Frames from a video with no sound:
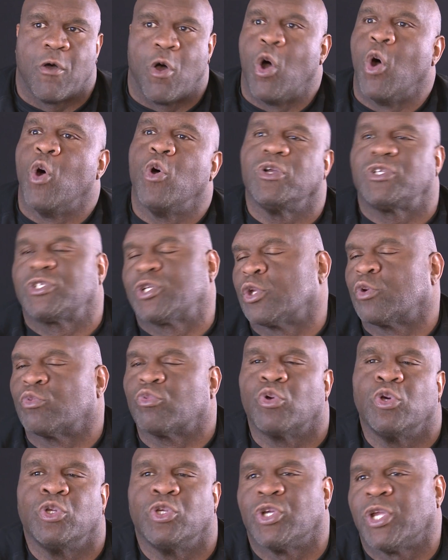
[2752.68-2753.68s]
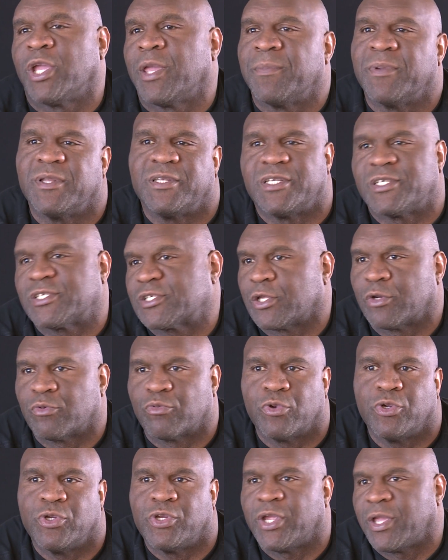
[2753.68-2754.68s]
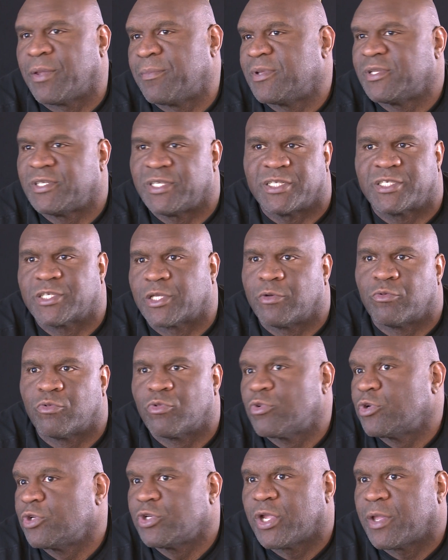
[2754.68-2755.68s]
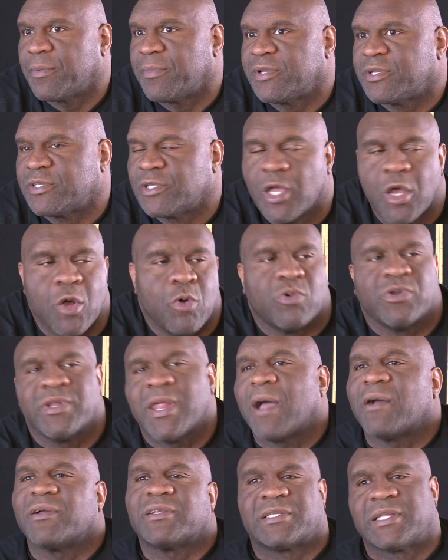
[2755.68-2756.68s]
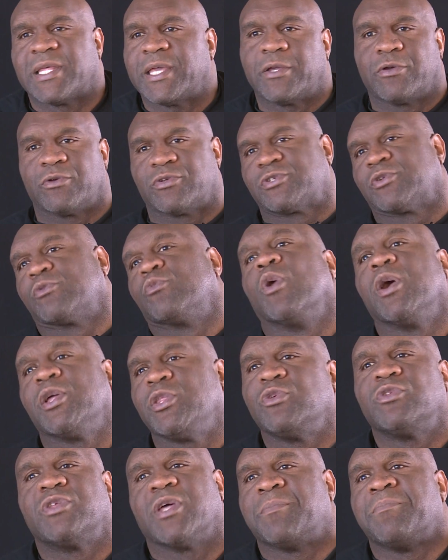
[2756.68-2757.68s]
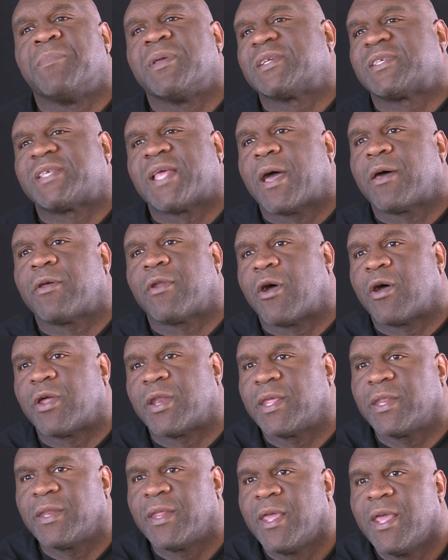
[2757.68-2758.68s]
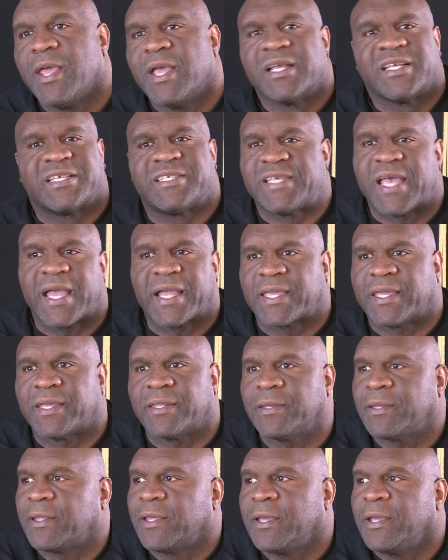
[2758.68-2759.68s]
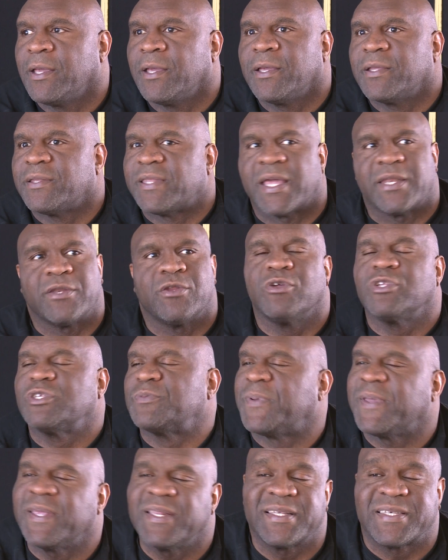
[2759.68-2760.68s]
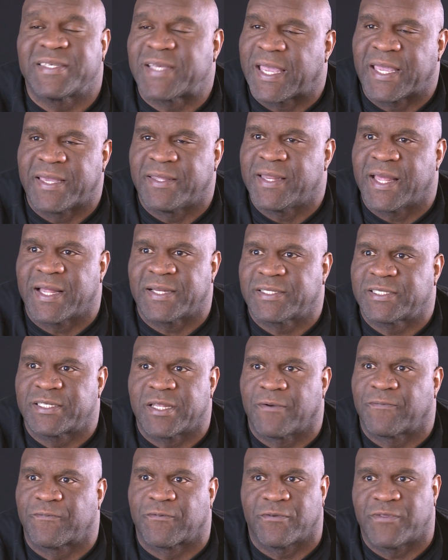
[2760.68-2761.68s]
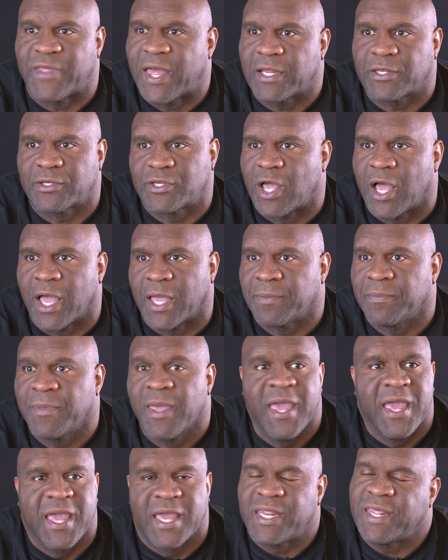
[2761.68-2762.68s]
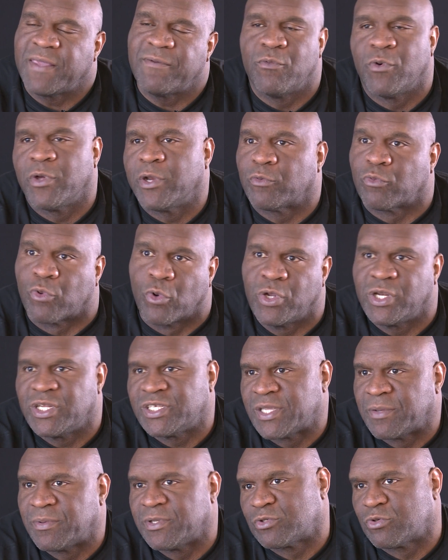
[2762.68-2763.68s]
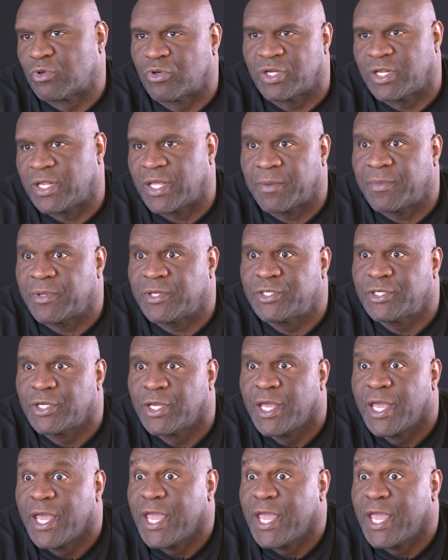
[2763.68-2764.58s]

Oh, it's gonna ruin your image, it's gonna ruin your image, it's gonna ruin your image. Well, now it's legal, so one, you done missed out on it. Second, that dude's been saying that stuff for that time, and even when it ruined his image,